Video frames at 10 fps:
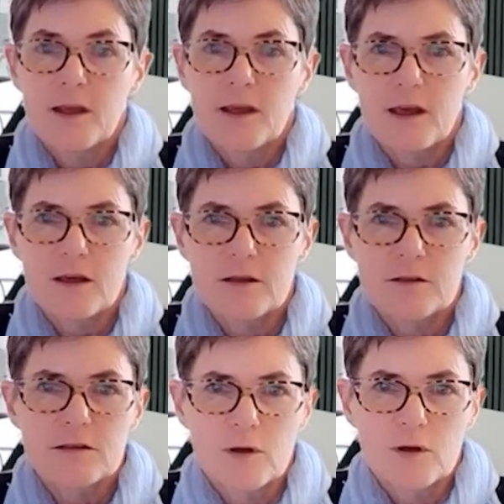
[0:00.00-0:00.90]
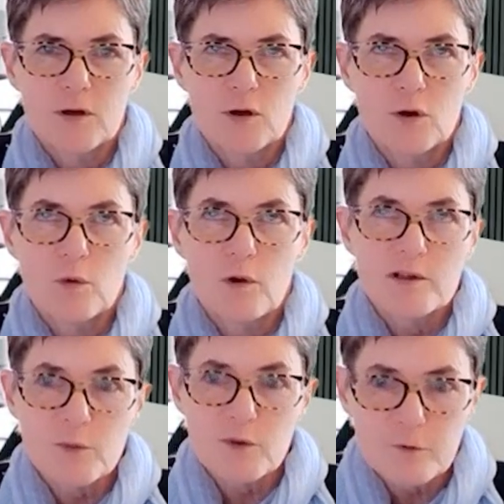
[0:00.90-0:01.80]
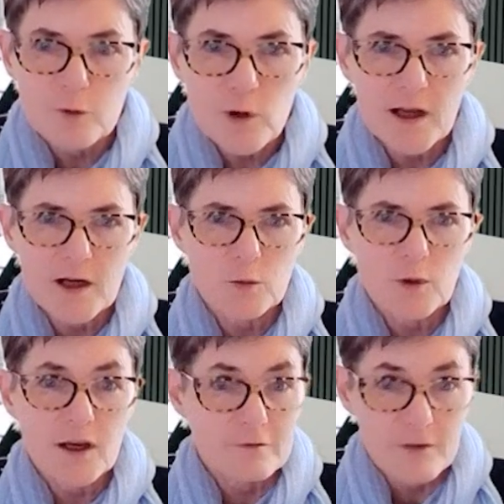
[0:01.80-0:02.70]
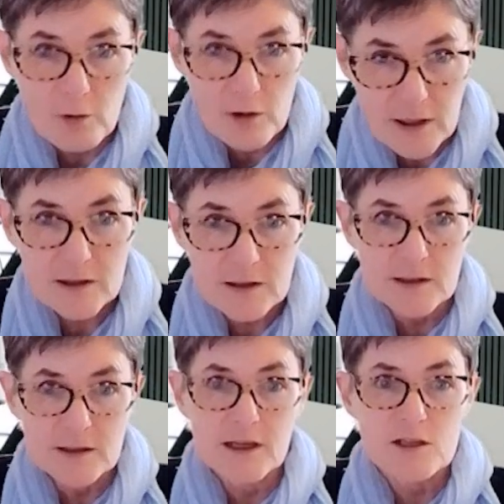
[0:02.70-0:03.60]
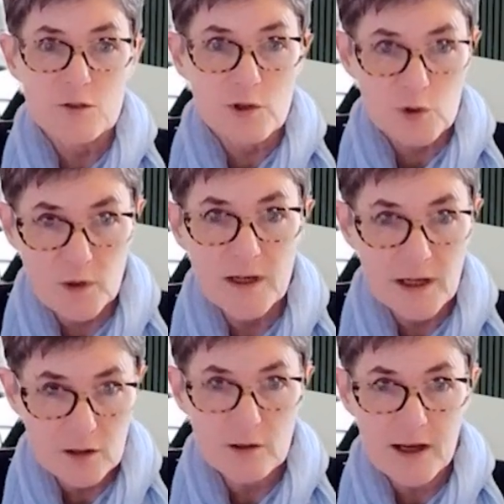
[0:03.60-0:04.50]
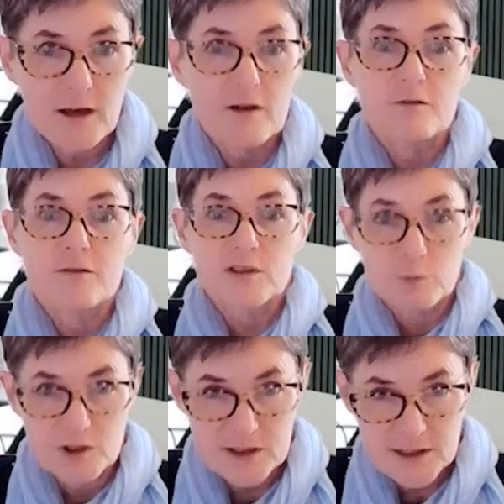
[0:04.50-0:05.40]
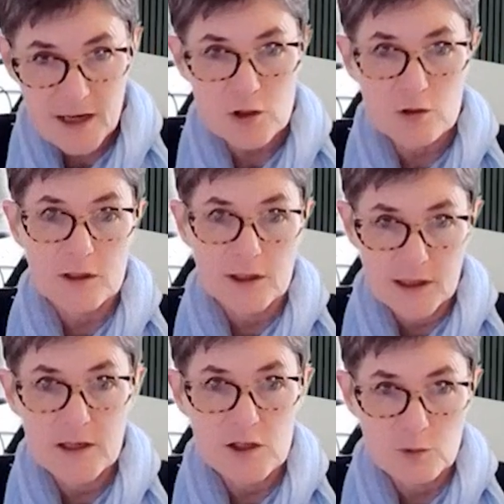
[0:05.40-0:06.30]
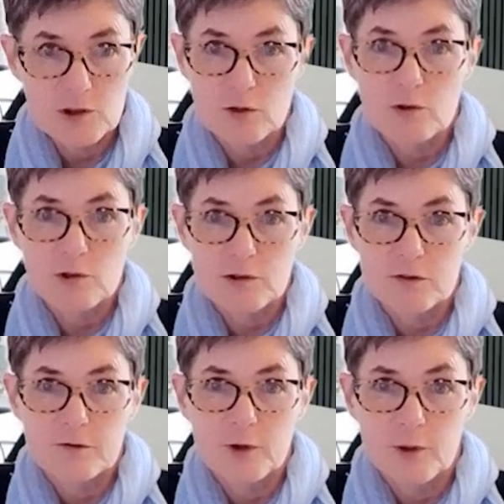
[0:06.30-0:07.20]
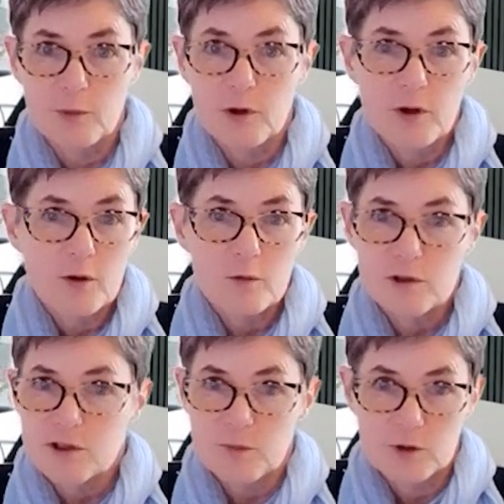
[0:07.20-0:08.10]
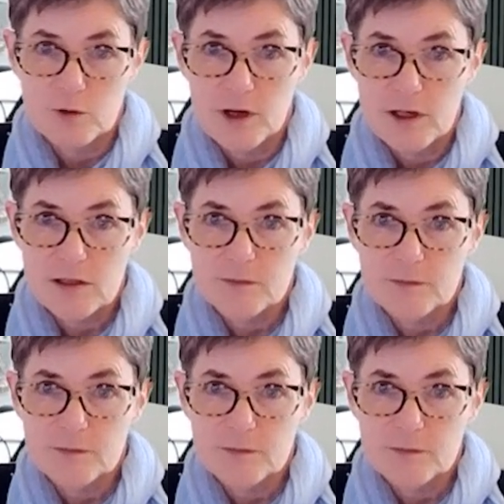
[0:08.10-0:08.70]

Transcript: And whereas beforehand we had very little engagement, we now have substantial engagement across the firm, which has been great.